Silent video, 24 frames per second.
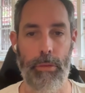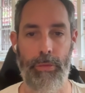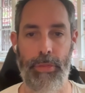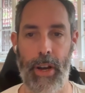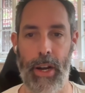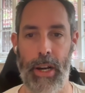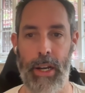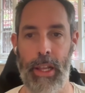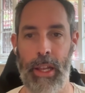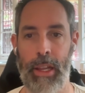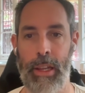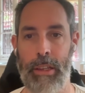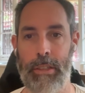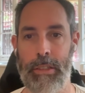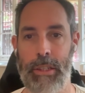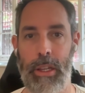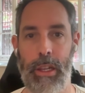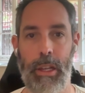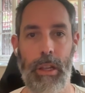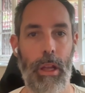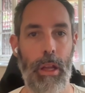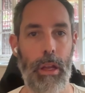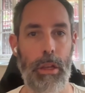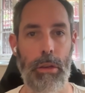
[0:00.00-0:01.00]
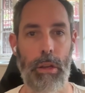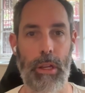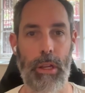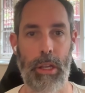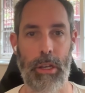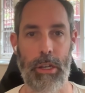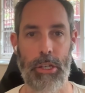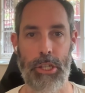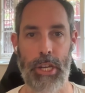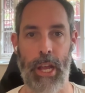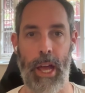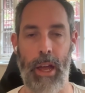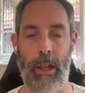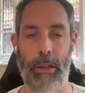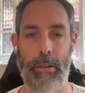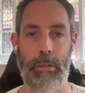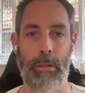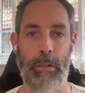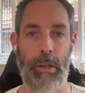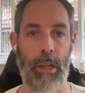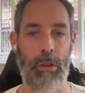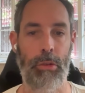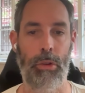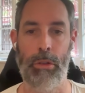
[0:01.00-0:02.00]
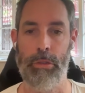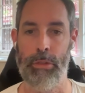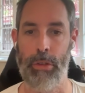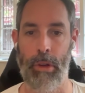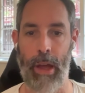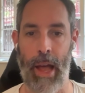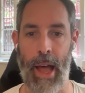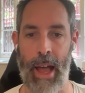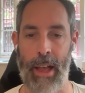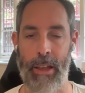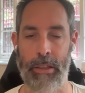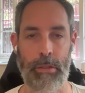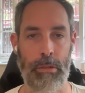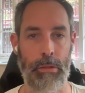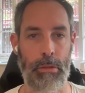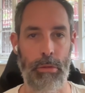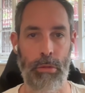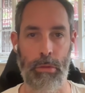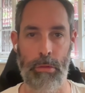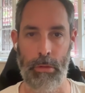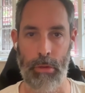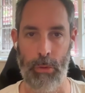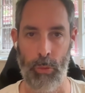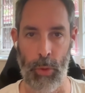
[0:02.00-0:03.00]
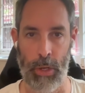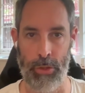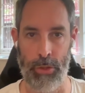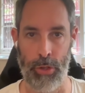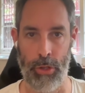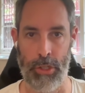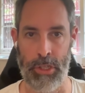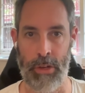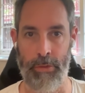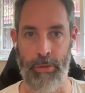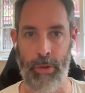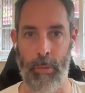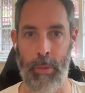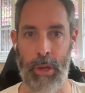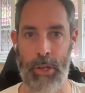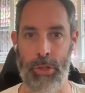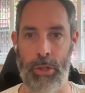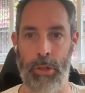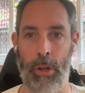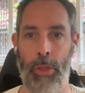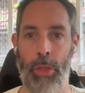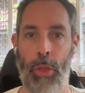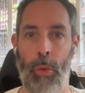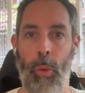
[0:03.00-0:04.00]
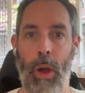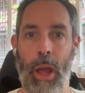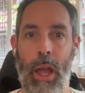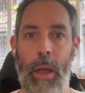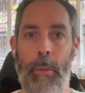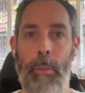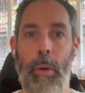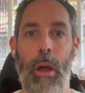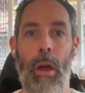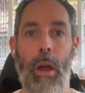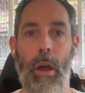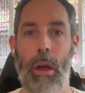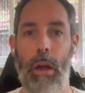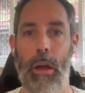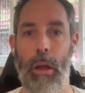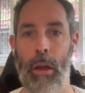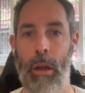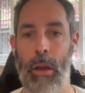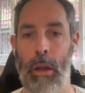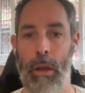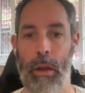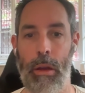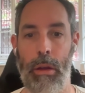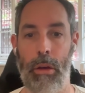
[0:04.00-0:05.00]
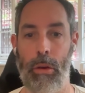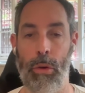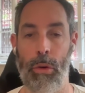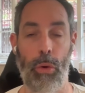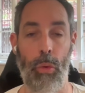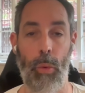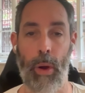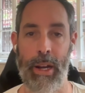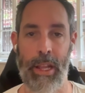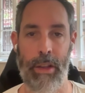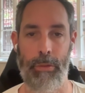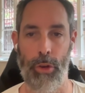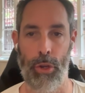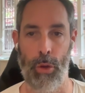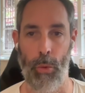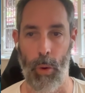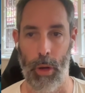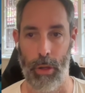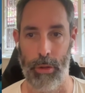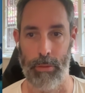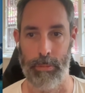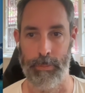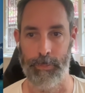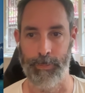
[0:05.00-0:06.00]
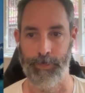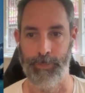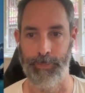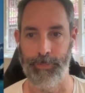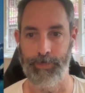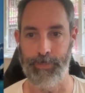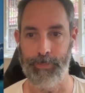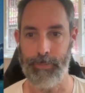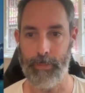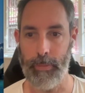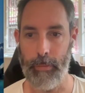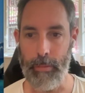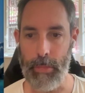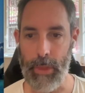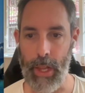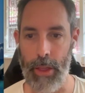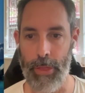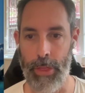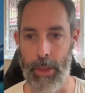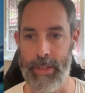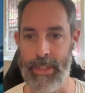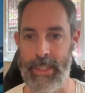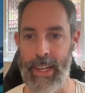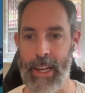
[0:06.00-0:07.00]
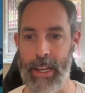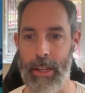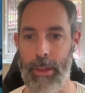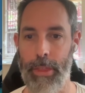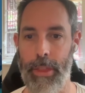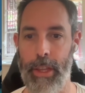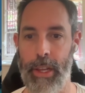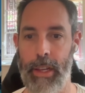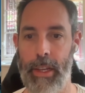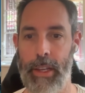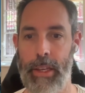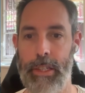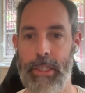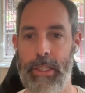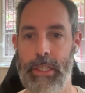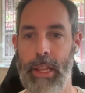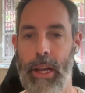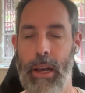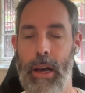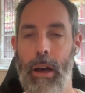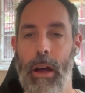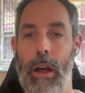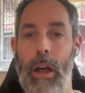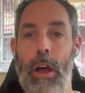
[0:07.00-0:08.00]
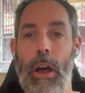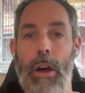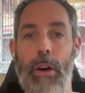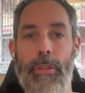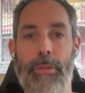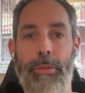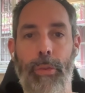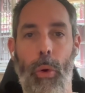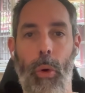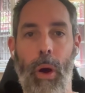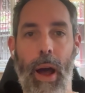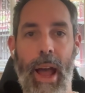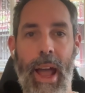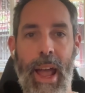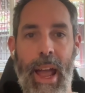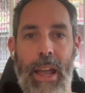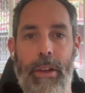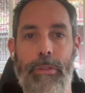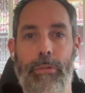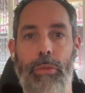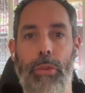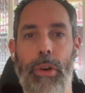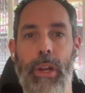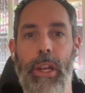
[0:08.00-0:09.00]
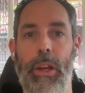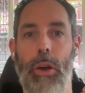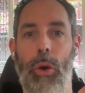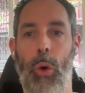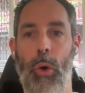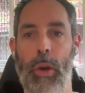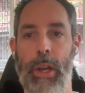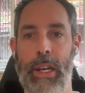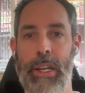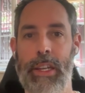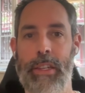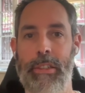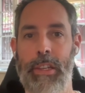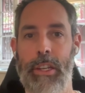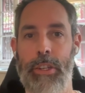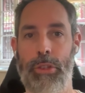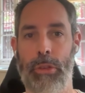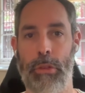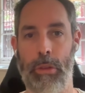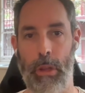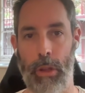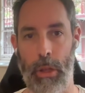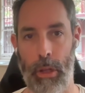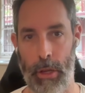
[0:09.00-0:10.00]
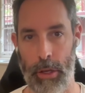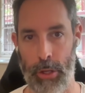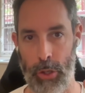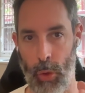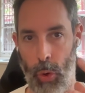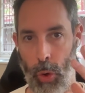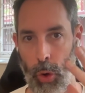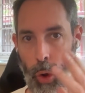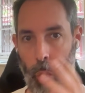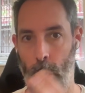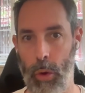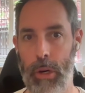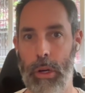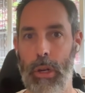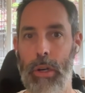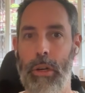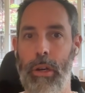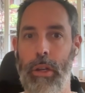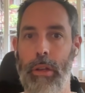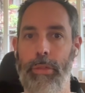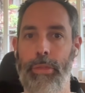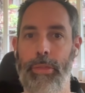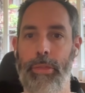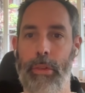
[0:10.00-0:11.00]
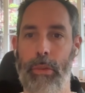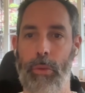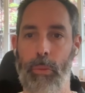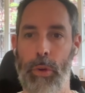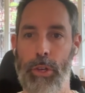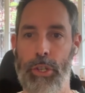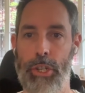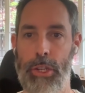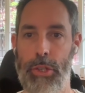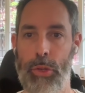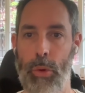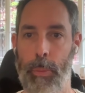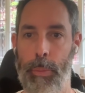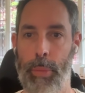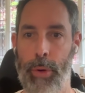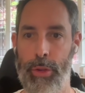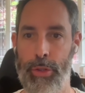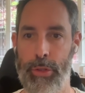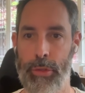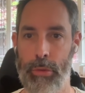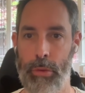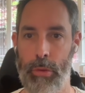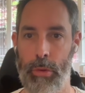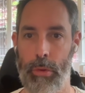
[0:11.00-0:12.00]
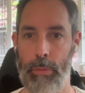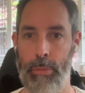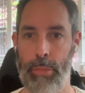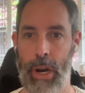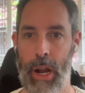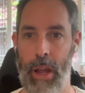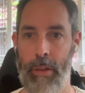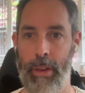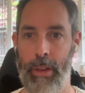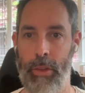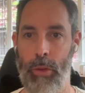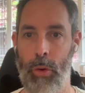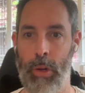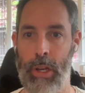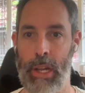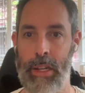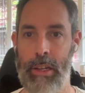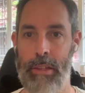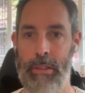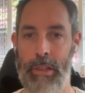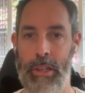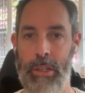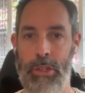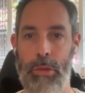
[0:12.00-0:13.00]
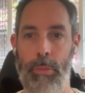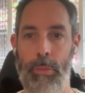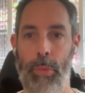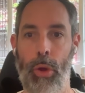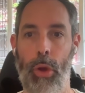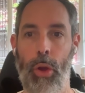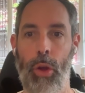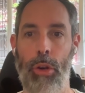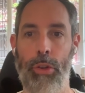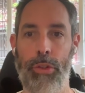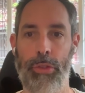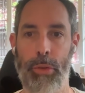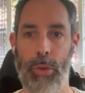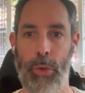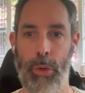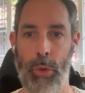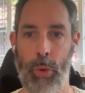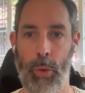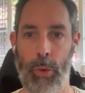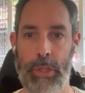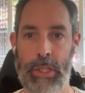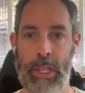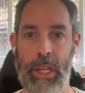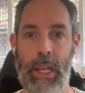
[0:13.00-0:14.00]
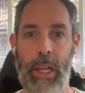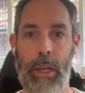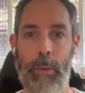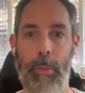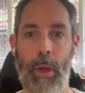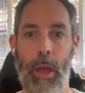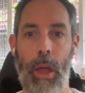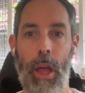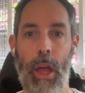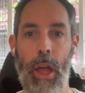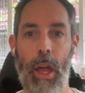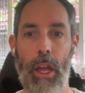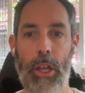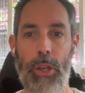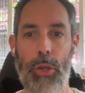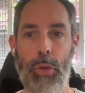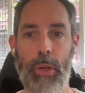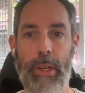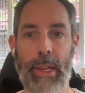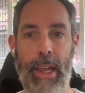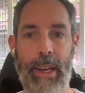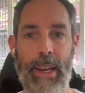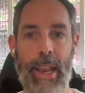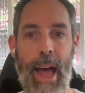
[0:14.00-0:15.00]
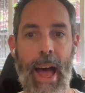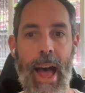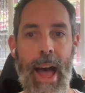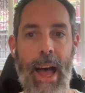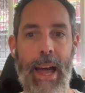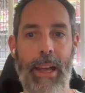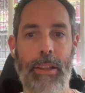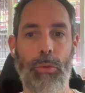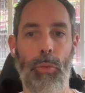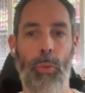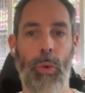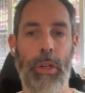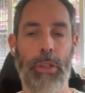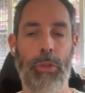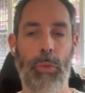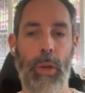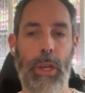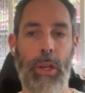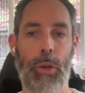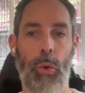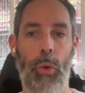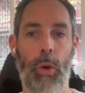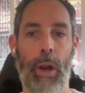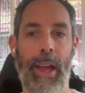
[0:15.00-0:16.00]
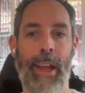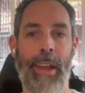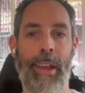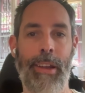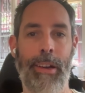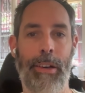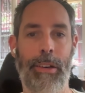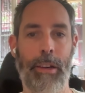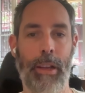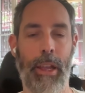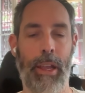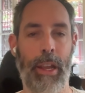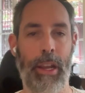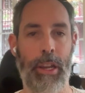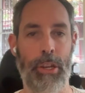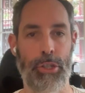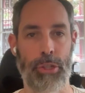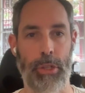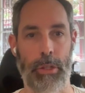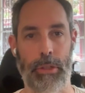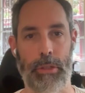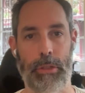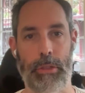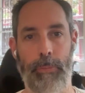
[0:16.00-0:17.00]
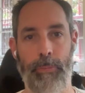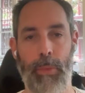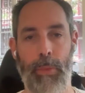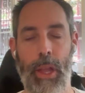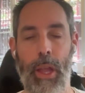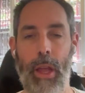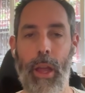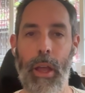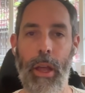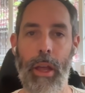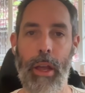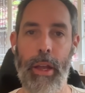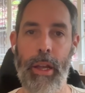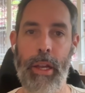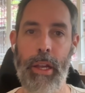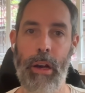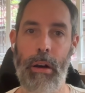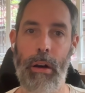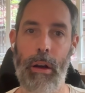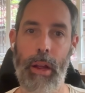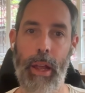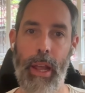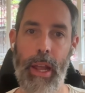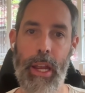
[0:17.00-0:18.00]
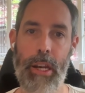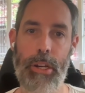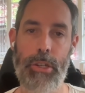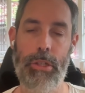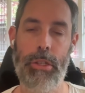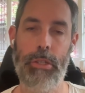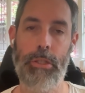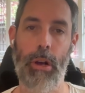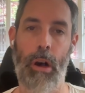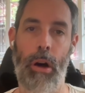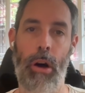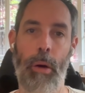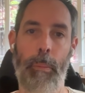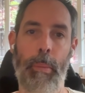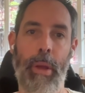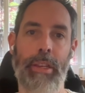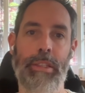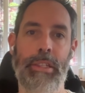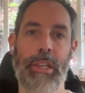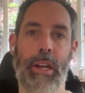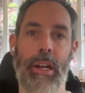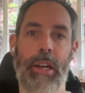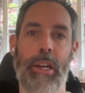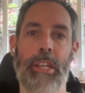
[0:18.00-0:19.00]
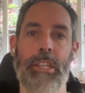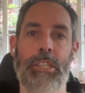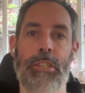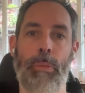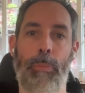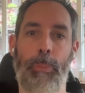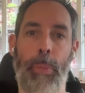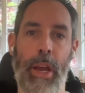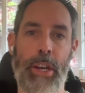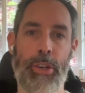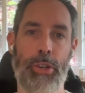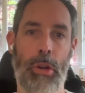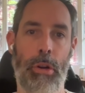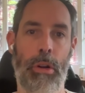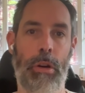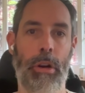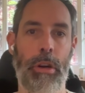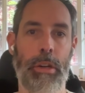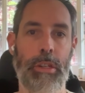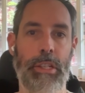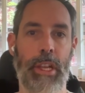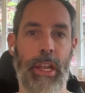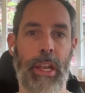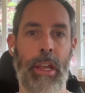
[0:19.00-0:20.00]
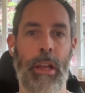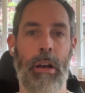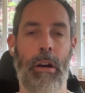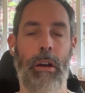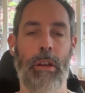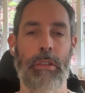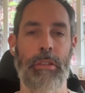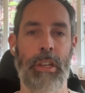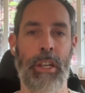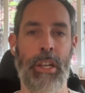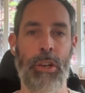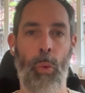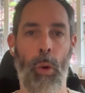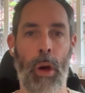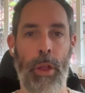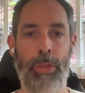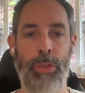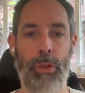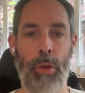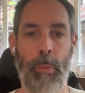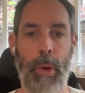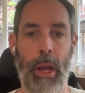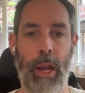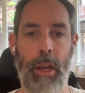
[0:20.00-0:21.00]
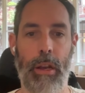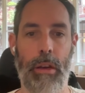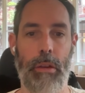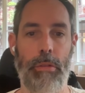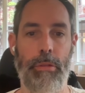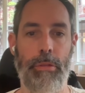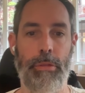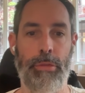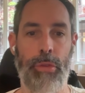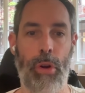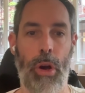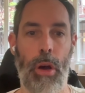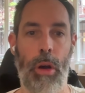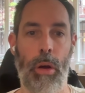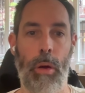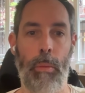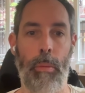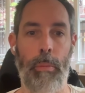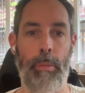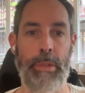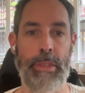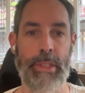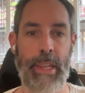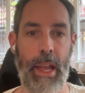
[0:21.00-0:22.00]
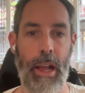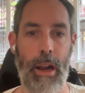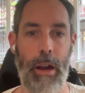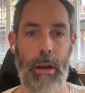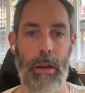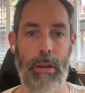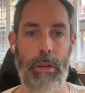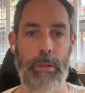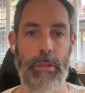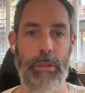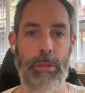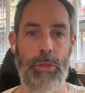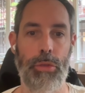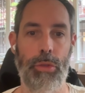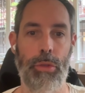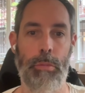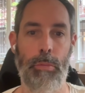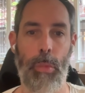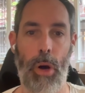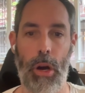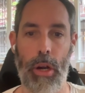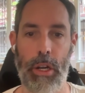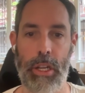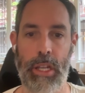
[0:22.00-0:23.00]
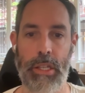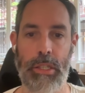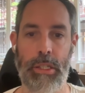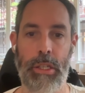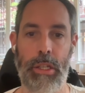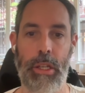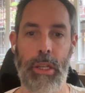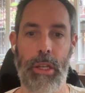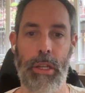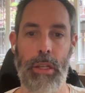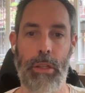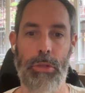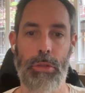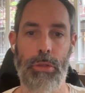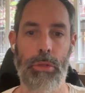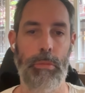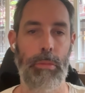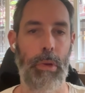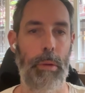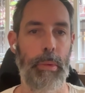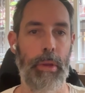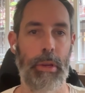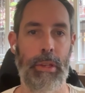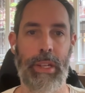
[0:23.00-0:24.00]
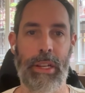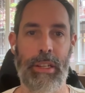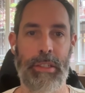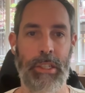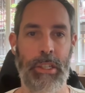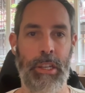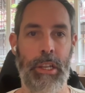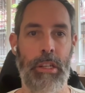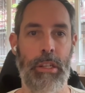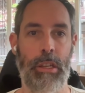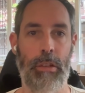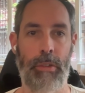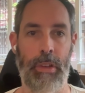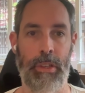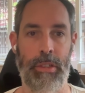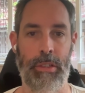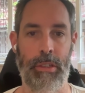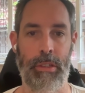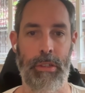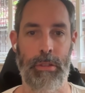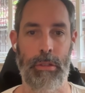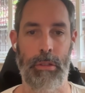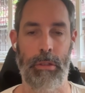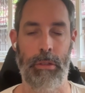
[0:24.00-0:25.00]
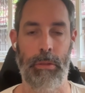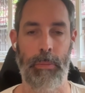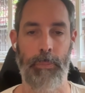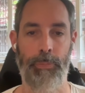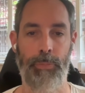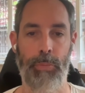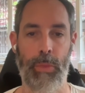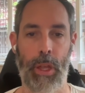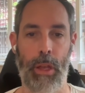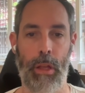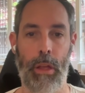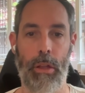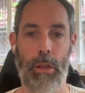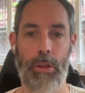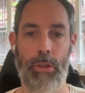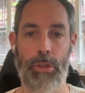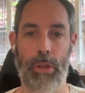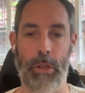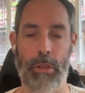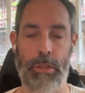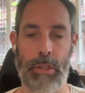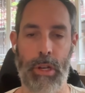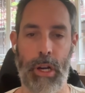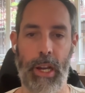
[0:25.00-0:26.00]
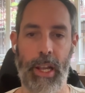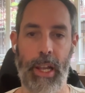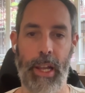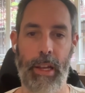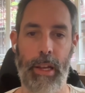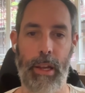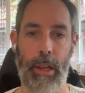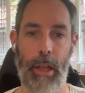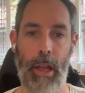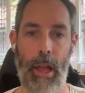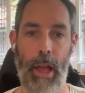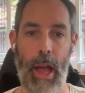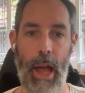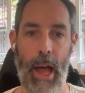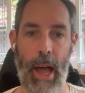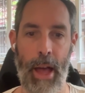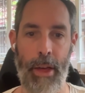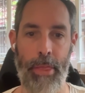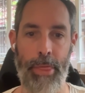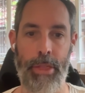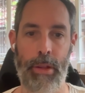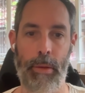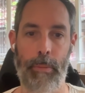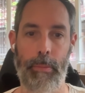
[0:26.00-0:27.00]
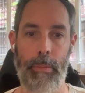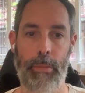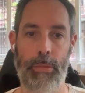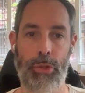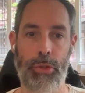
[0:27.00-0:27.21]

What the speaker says: So fairly easy. You can chat. You can also ask to research information on the web or whatever you want. The second thing is that for every organization, your own life, which is your personal private organization, but also your team, you can add what we call AI agents. AI agents are basically specialized AIs in one domain, from sales to marketing to maybe an executive assistant. Just click, add